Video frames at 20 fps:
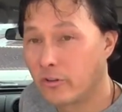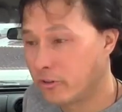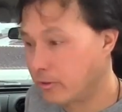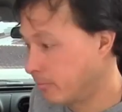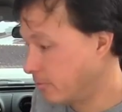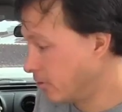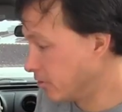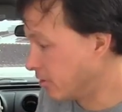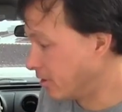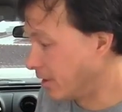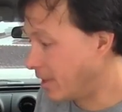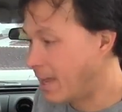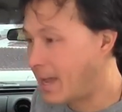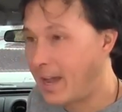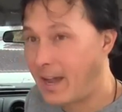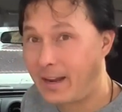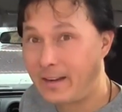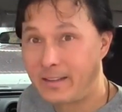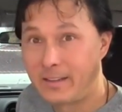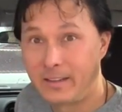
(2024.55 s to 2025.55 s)
So I'm just
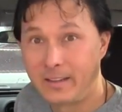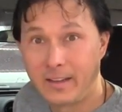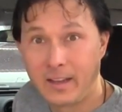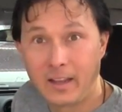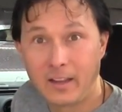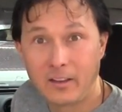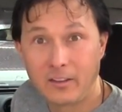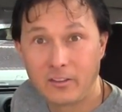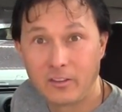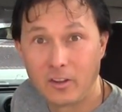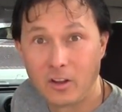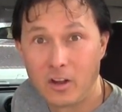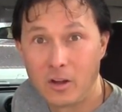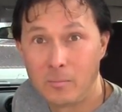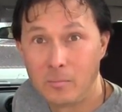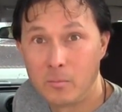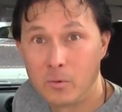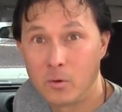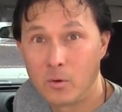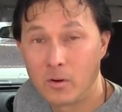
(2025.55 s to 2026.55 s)
glad to get
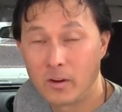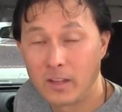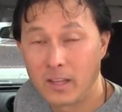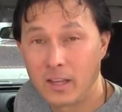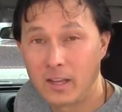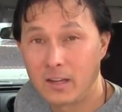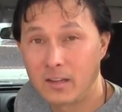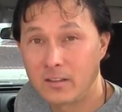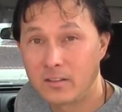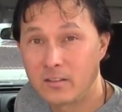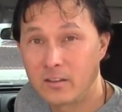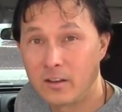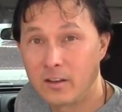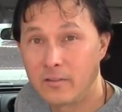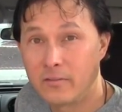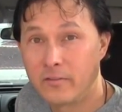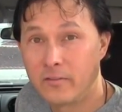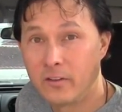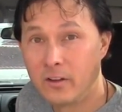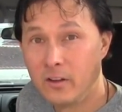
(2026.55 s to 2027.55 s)
some organic
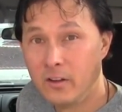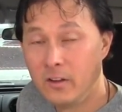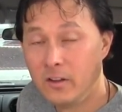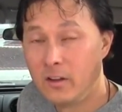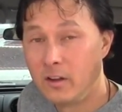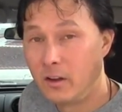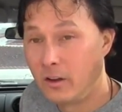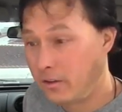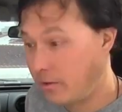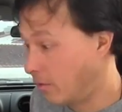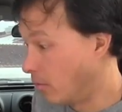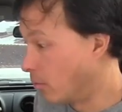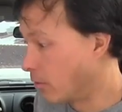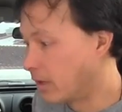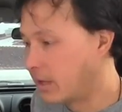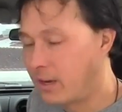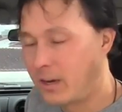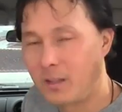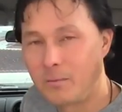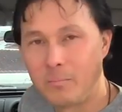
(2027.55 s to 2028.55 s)
stuff, uh,
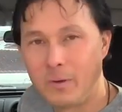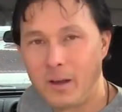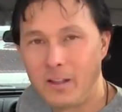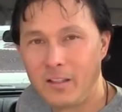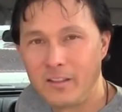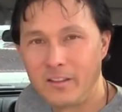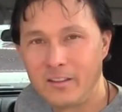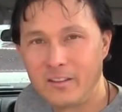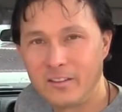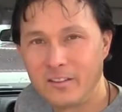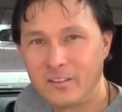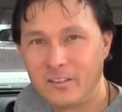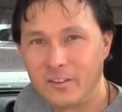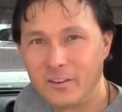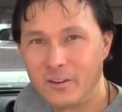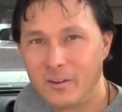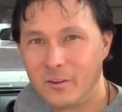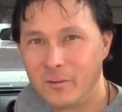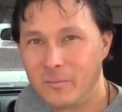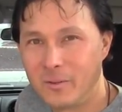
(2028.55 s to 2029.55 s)
organic melons, you
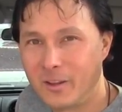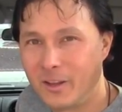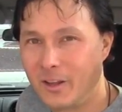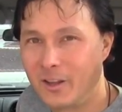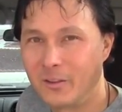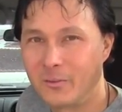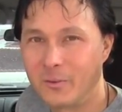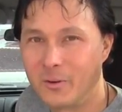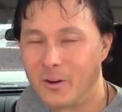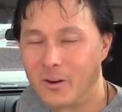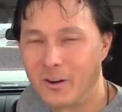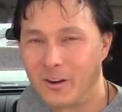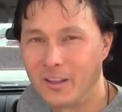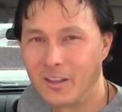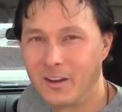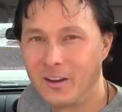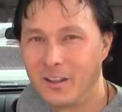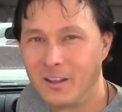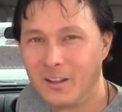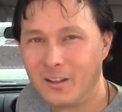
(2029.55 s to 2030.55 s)
know, because we are
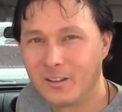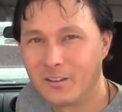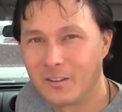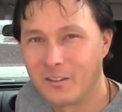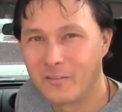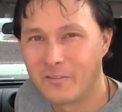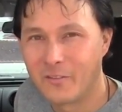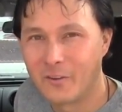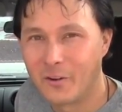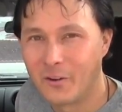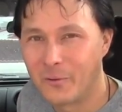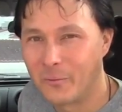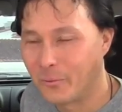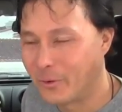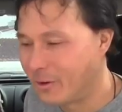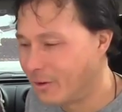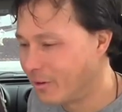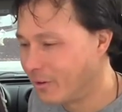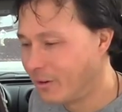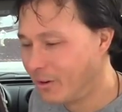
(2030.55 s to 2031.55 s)
getting into the fall and
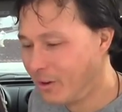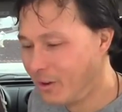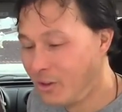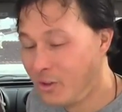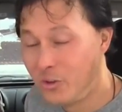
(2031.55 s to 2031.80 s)
winter.